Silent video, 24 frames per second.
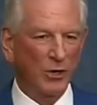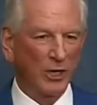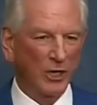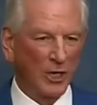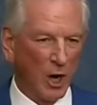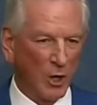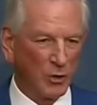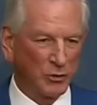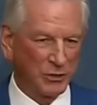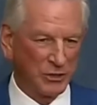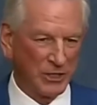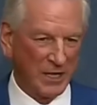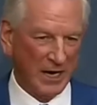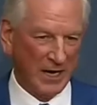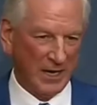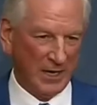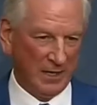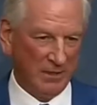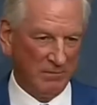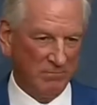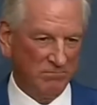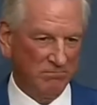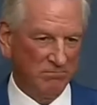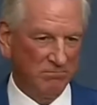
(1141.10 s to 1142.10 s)
negotiate
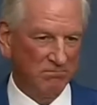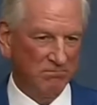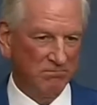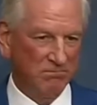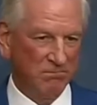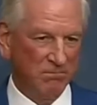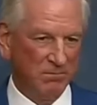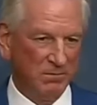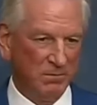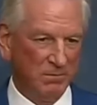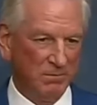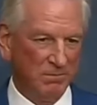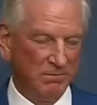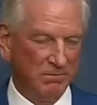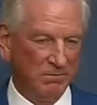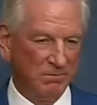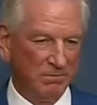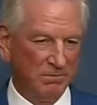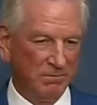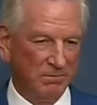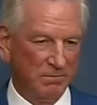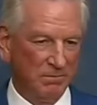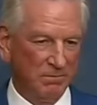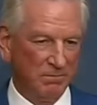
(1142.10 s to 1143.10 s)
it.
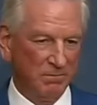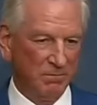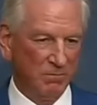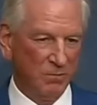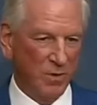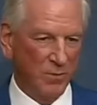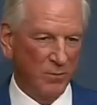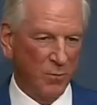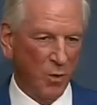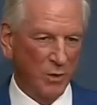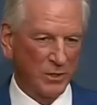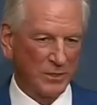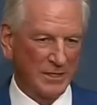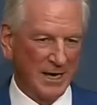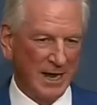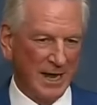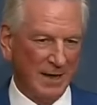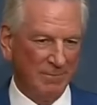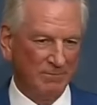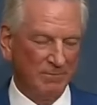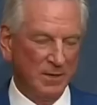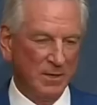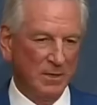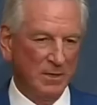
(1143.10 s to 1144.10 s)
One more
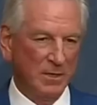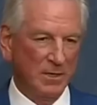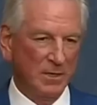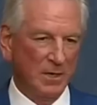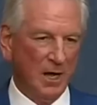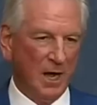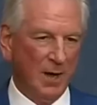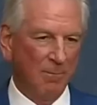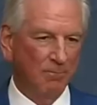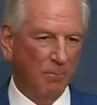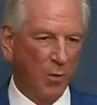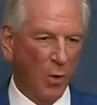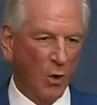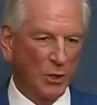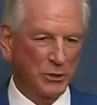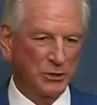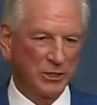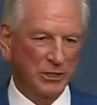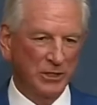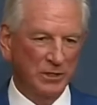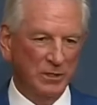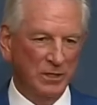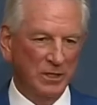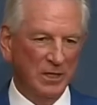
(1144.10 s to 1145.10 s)
time.
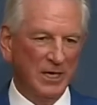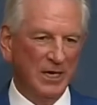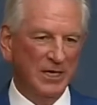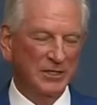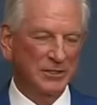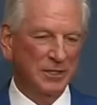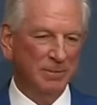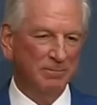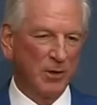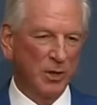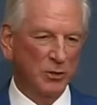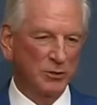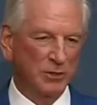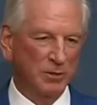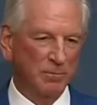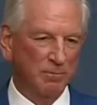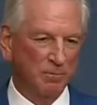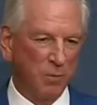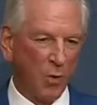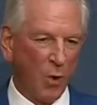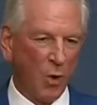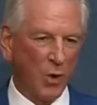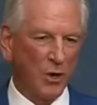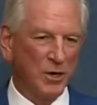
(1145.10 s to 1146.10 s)
Abortion is the most
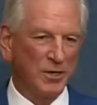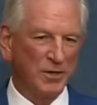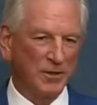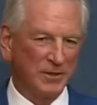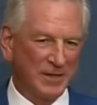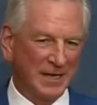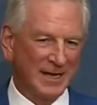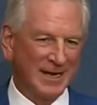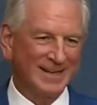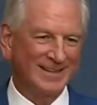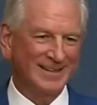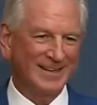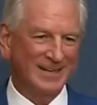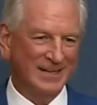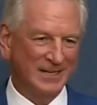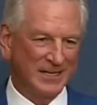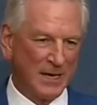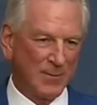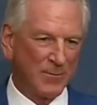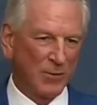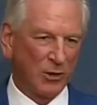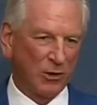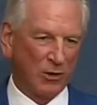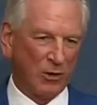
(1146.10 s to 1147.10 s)
important thing the
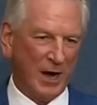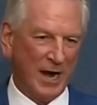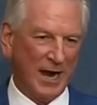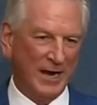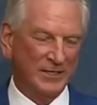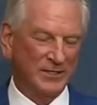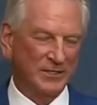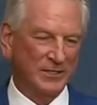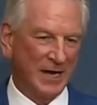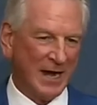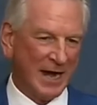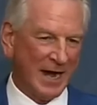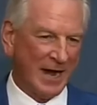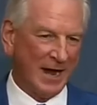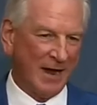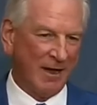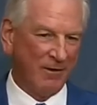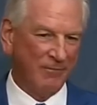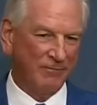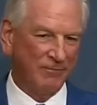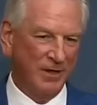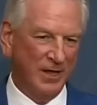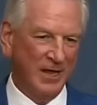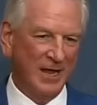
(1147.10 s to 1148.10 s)
Democrats
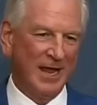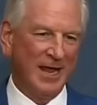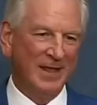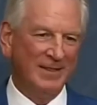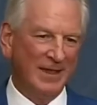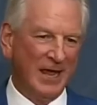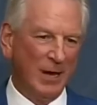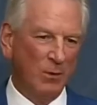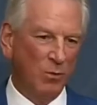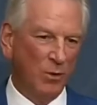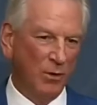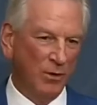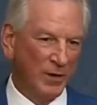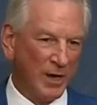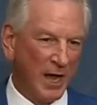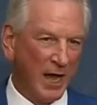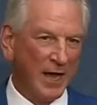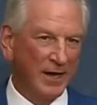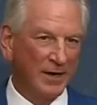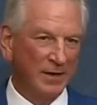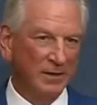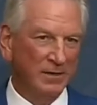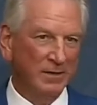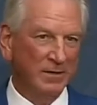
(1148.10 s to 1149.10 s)
have, and they will
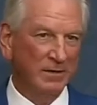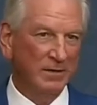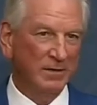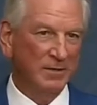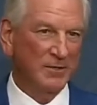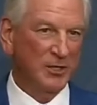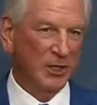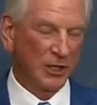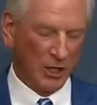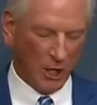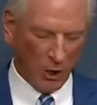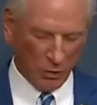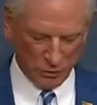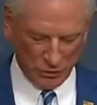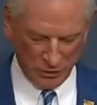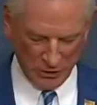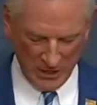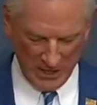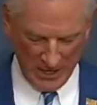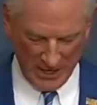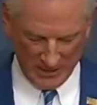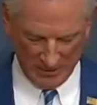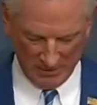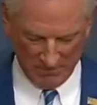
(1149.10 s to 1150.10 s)
not
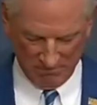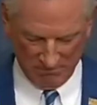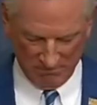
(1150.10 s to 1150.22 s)
negotiate.